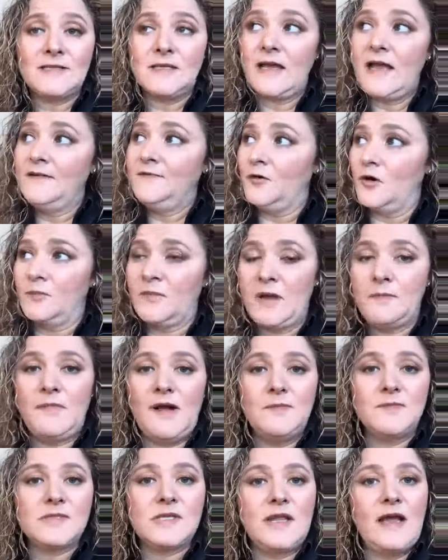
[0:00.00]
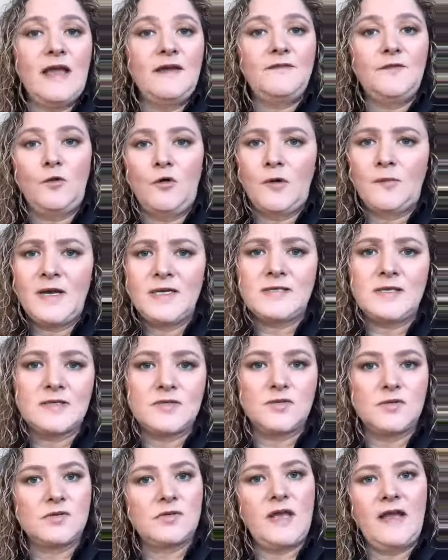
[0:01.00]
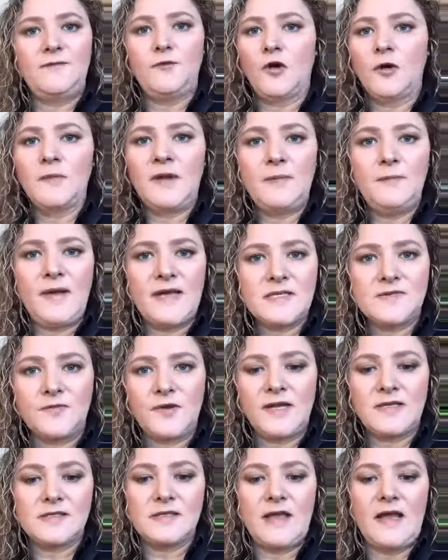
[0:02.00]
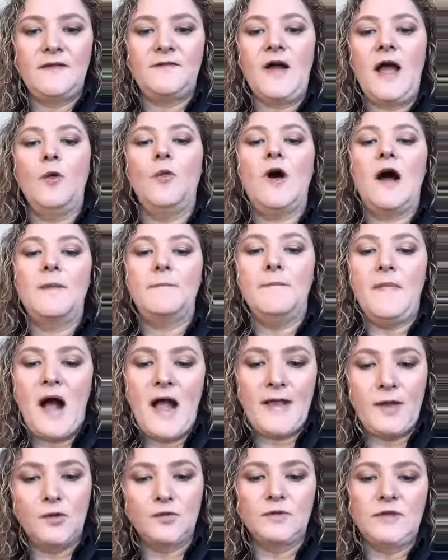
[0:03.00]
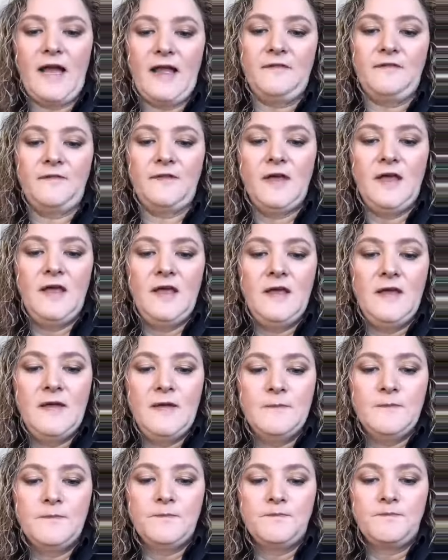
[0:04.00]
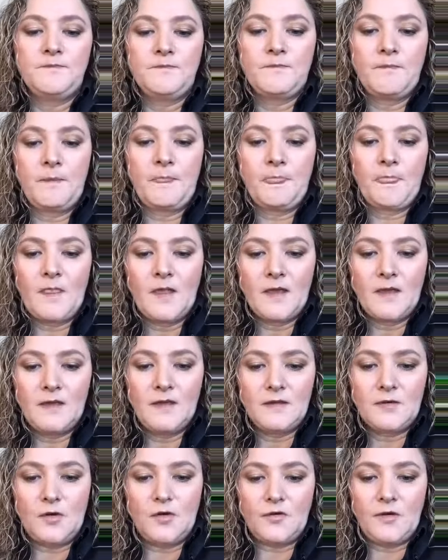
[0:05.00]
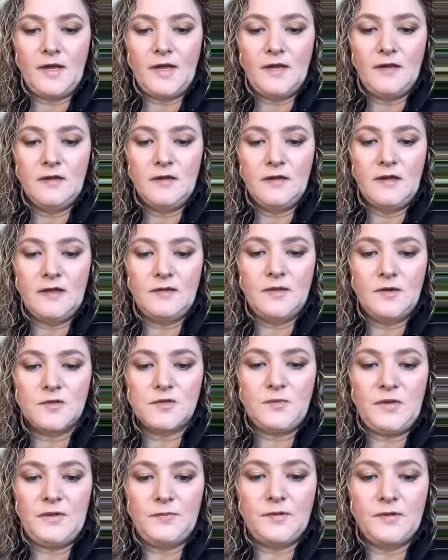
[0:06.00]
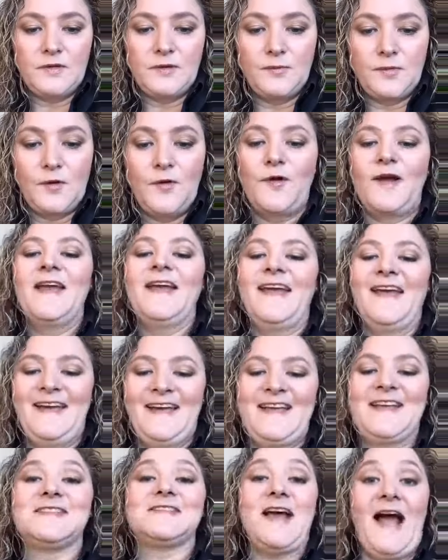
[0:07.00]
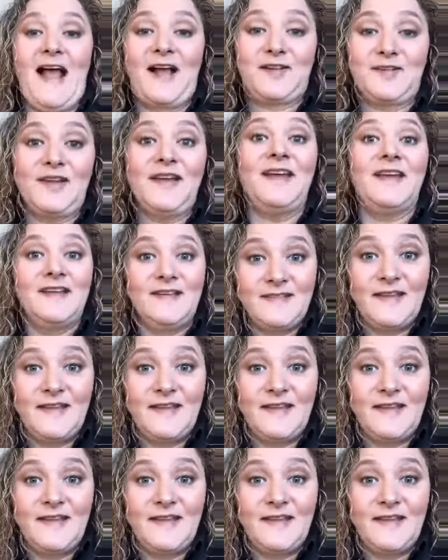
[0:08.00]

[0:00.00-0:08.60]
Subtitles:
life or my mom's life or my sister's life or my best friend's life. I want my own life. Corey, and those people are broke. Exactly,